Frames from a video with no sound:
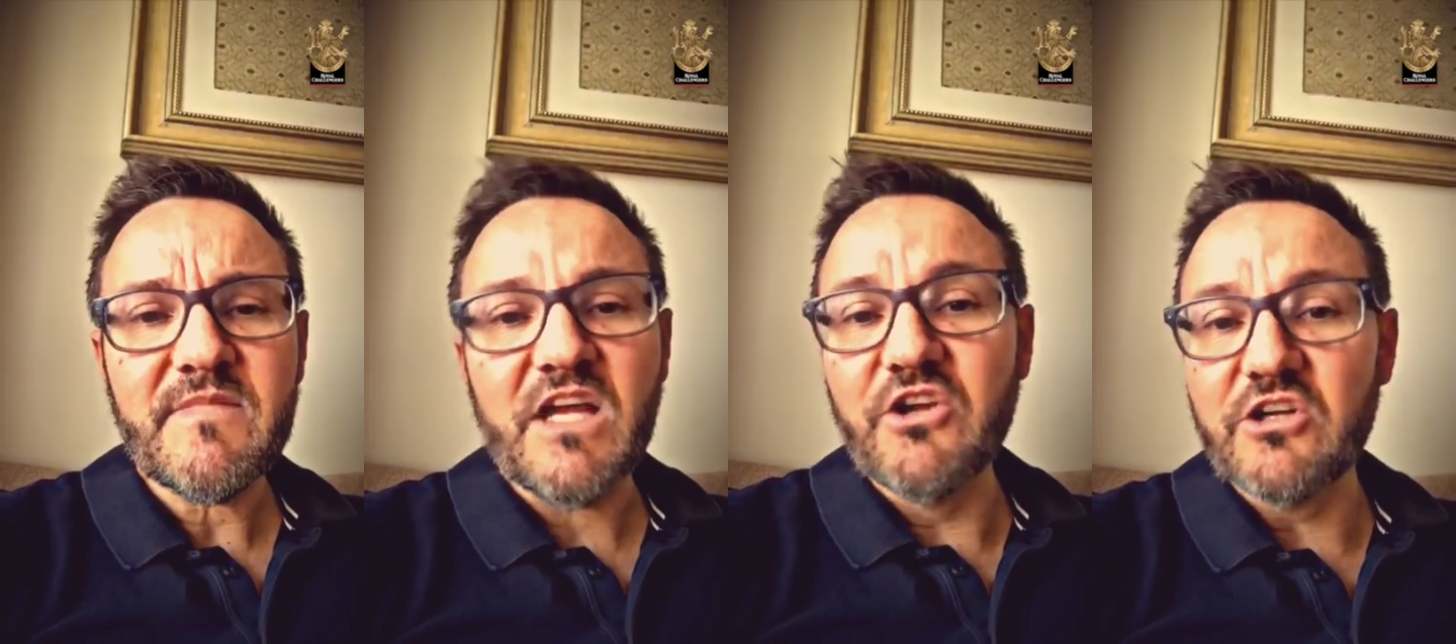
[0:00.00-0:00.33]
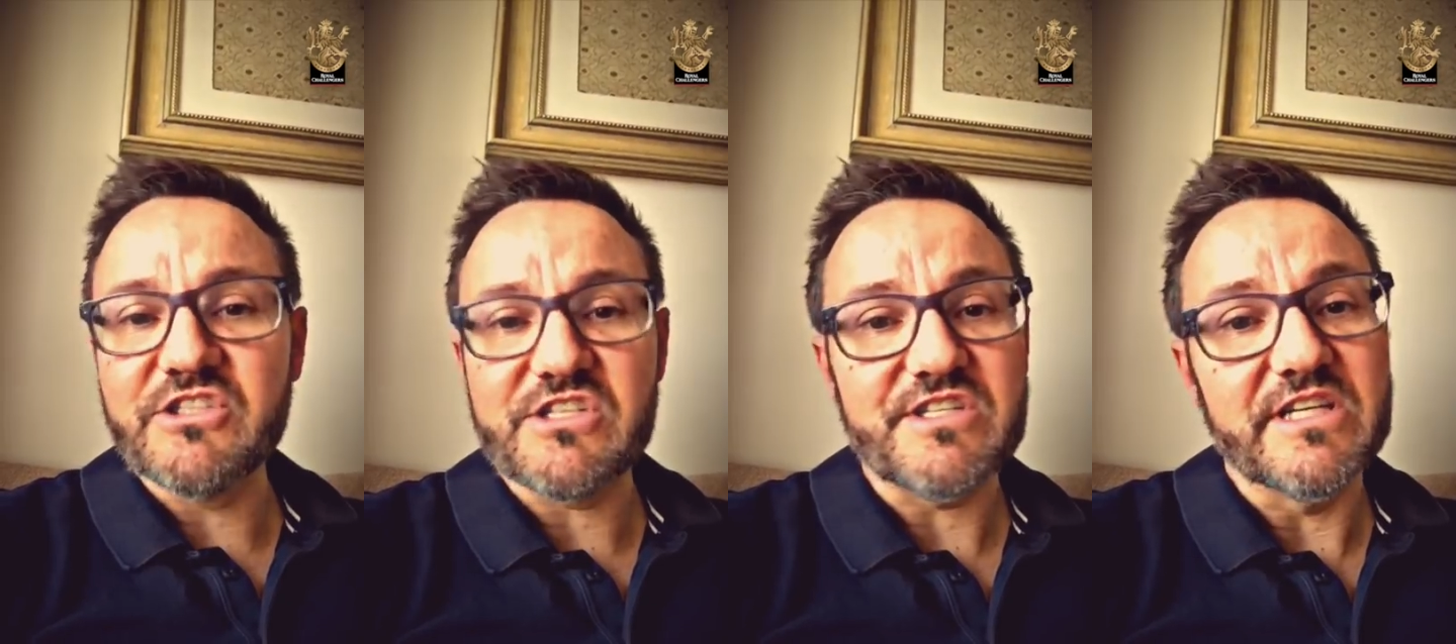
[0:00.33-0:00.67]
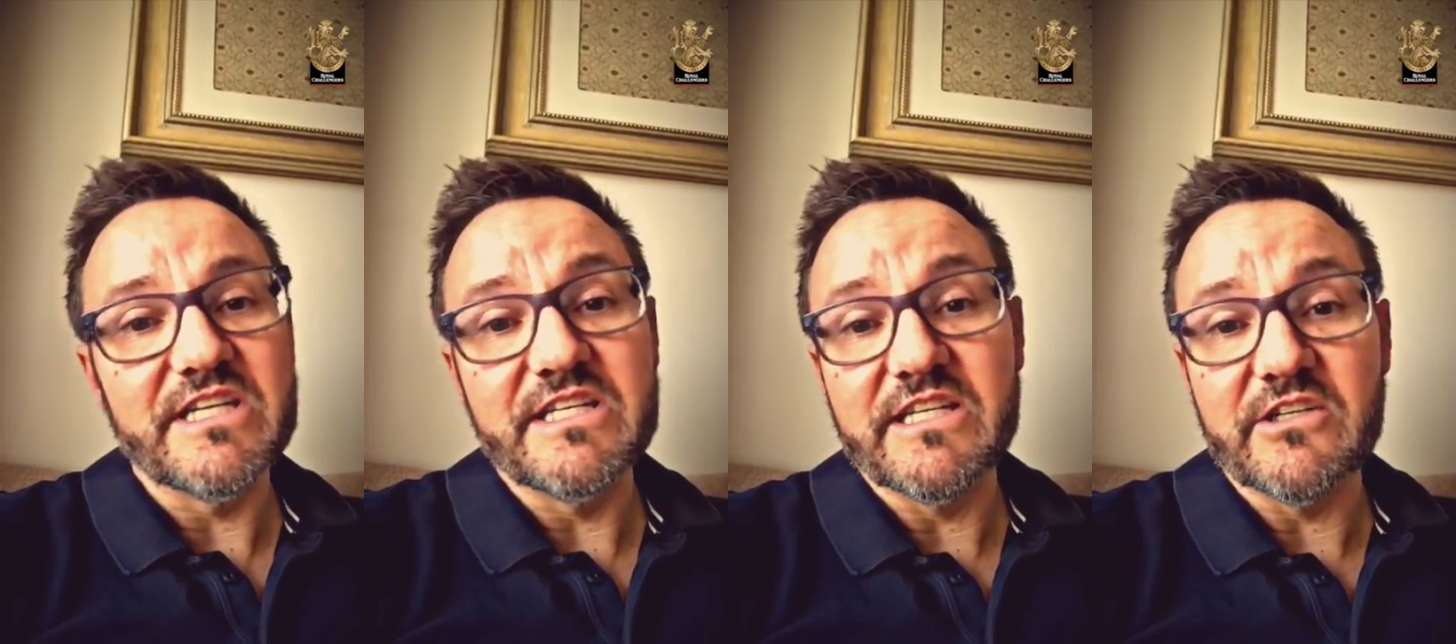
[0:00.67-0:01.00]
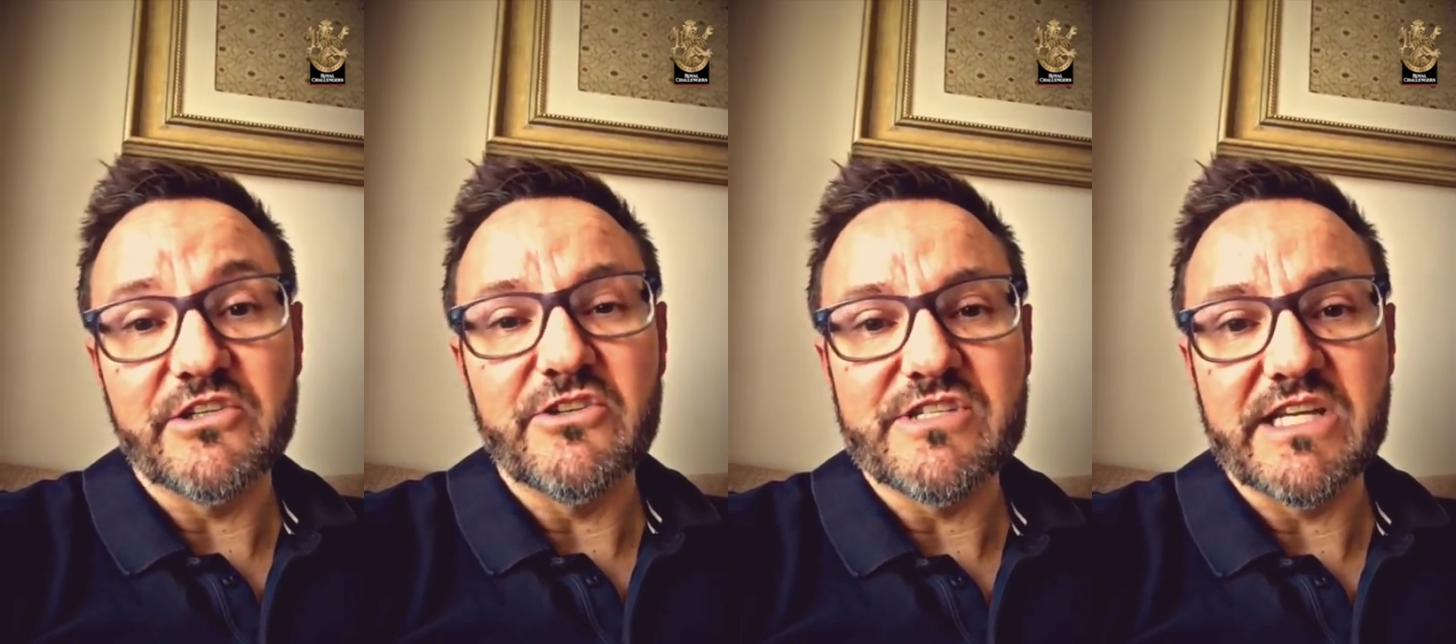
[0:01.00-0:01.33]
not just in
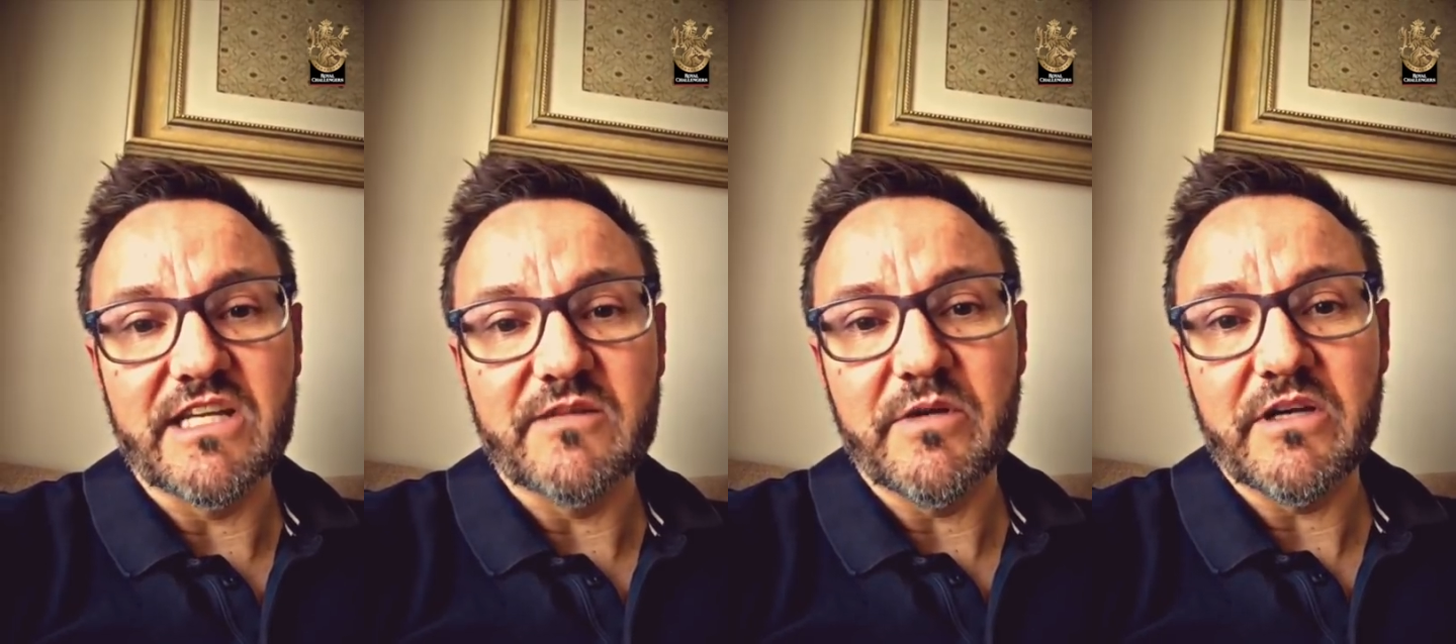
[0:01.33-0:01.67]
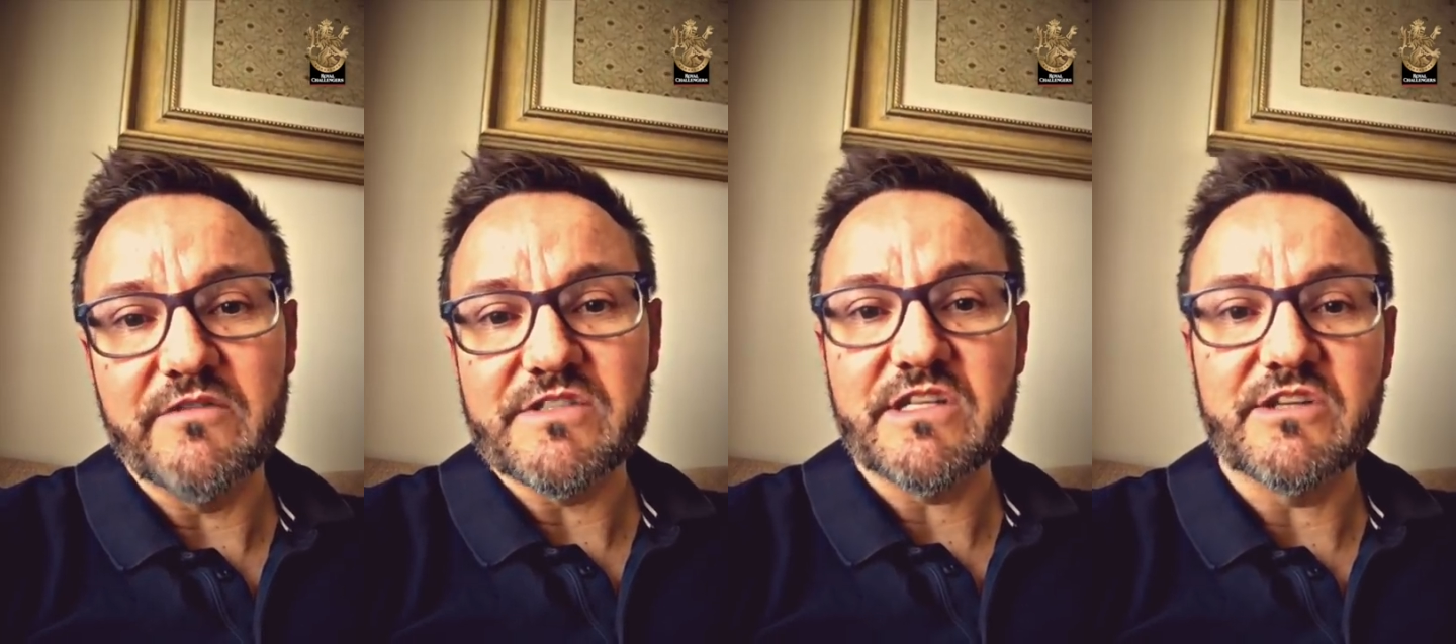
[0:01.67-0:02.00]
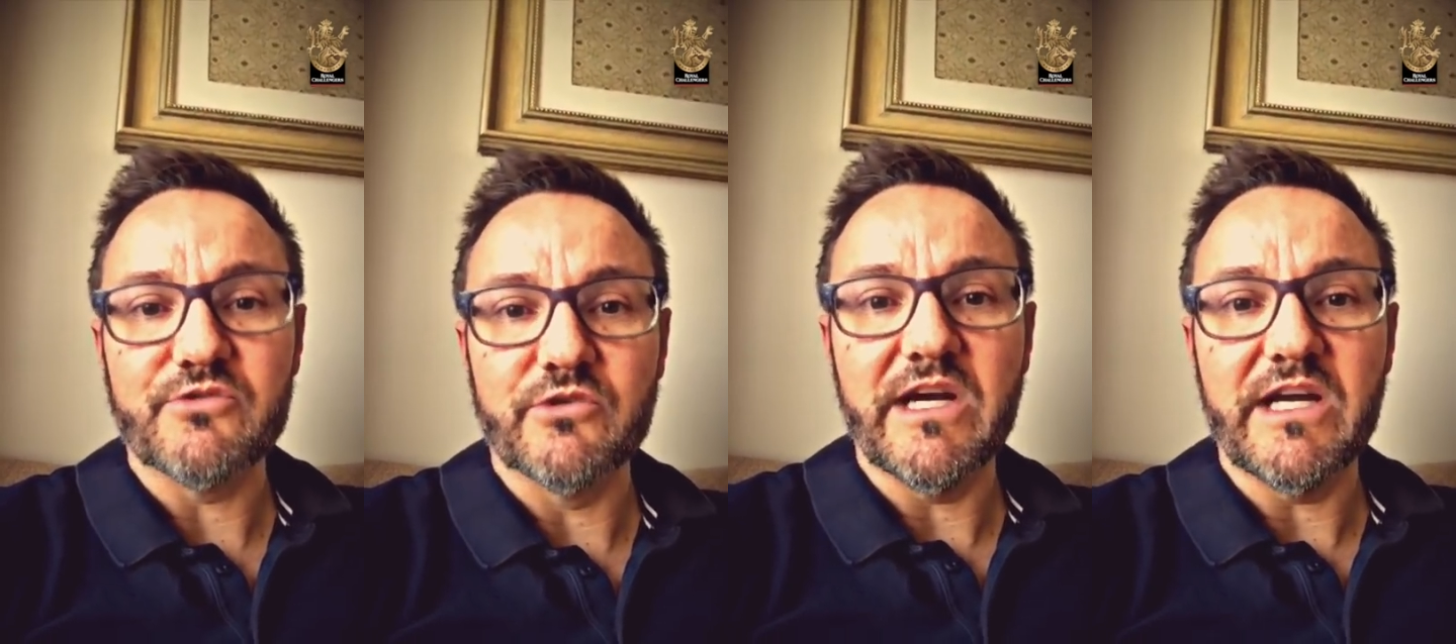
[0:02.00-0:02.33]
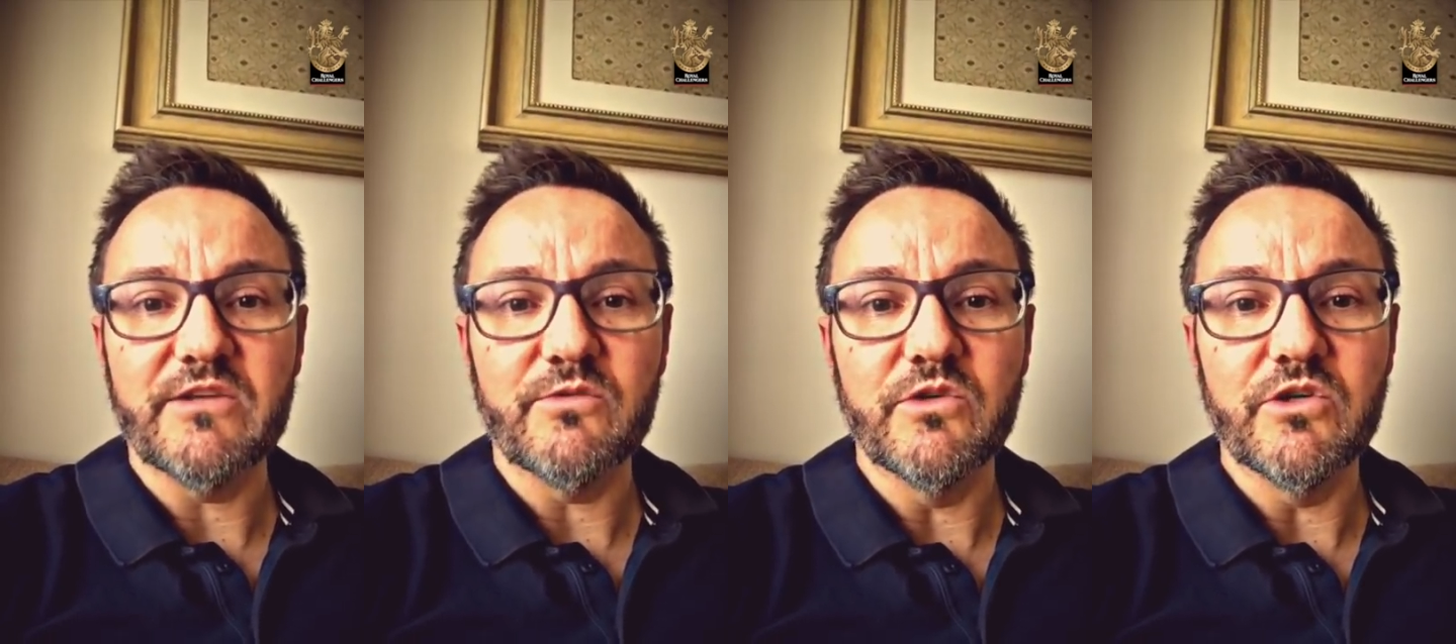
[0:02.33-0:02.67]
India and New Zealand, but obviously
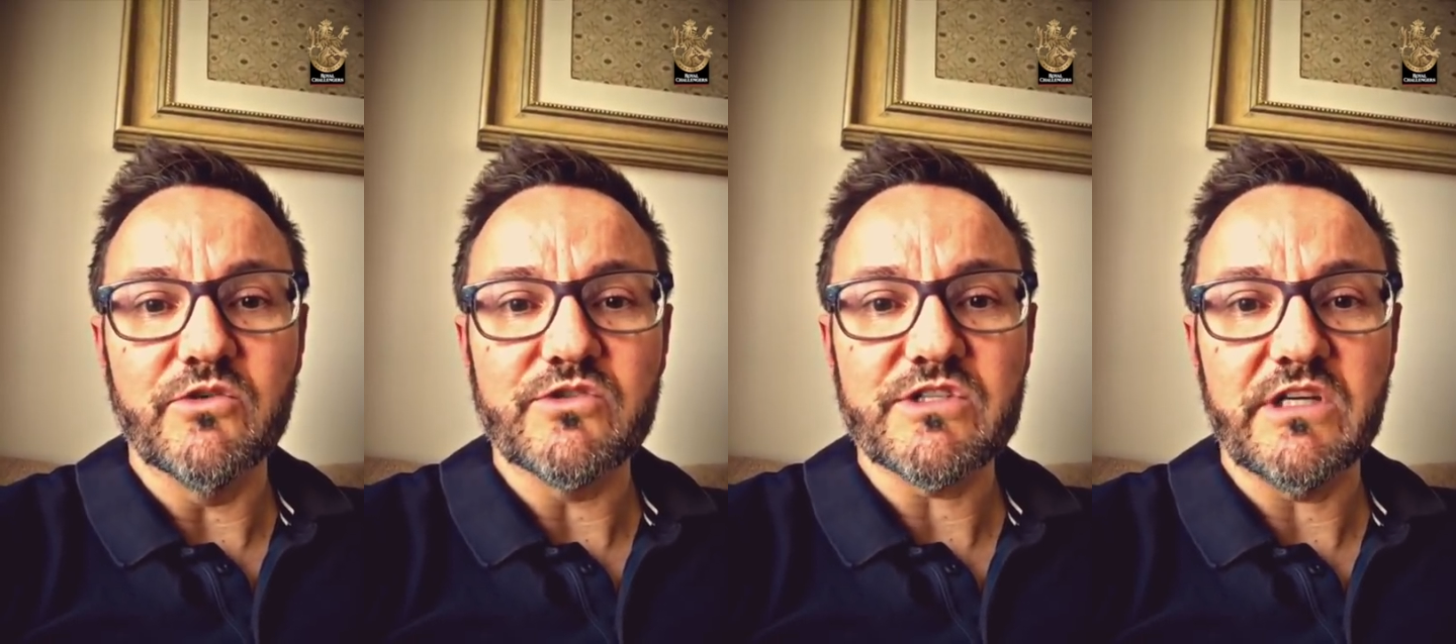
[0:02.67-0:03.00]
throughout the world.